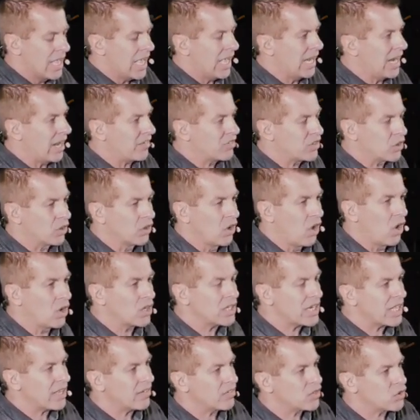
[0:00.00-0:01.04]
And after a
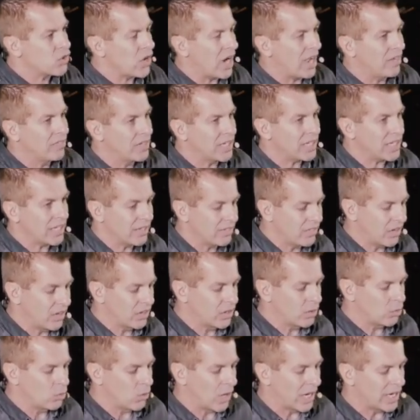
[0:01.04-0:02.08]
long day of traveling, kind of
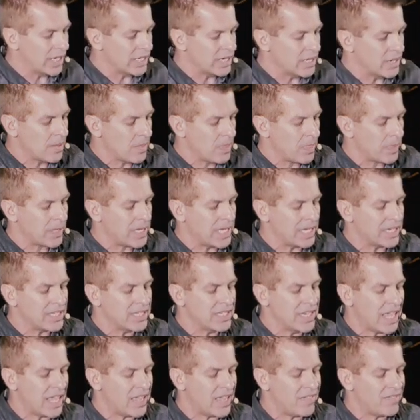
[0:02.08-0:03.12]
on the run,
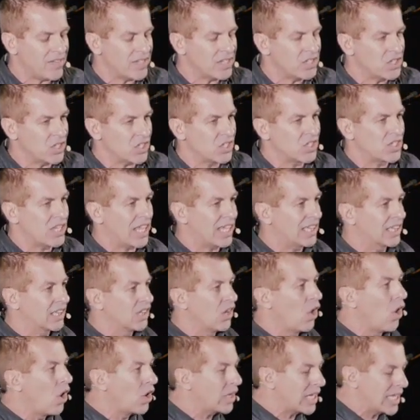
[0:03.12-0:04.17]
King David just said
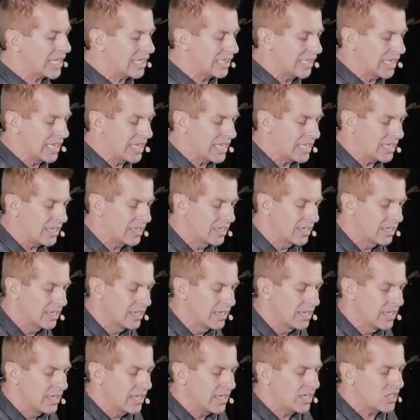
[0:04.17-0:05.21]
longingly,
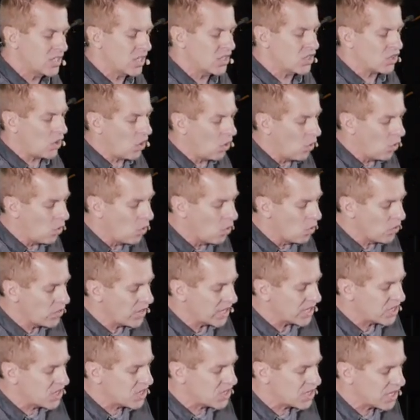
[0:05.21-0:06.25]
he says, Oh,
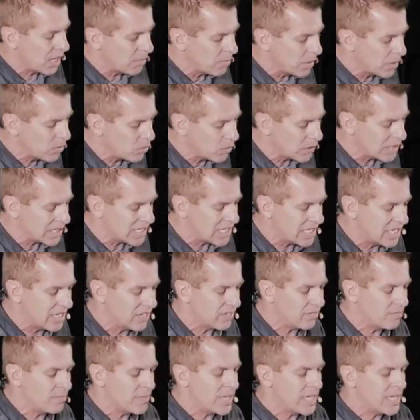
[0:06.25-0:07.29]
that someone would
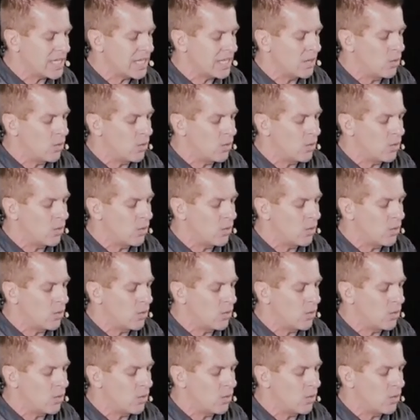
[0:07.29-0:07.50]
give me